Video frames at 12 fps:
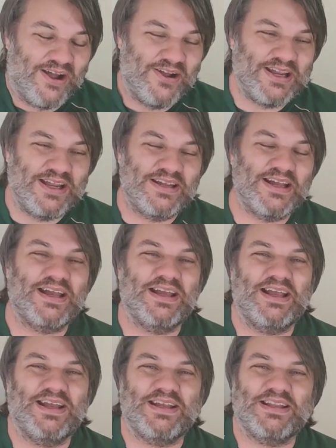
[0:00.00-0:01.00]
Okay.
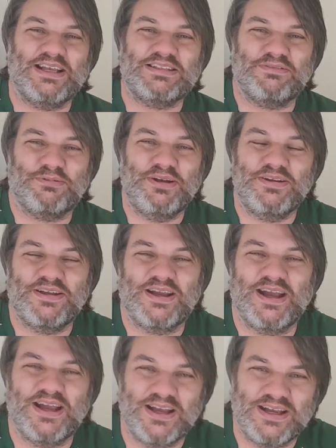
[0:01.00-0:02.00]
Thanks everyone.
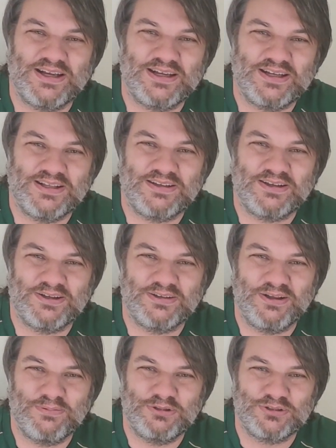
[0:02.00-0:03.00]

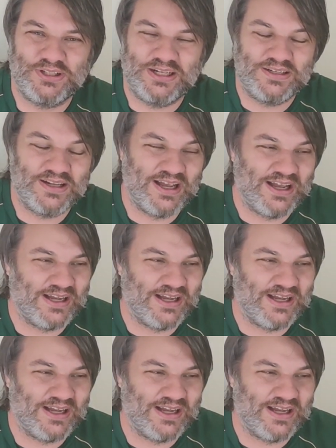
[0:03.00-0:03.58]
Hope you enjoyed that.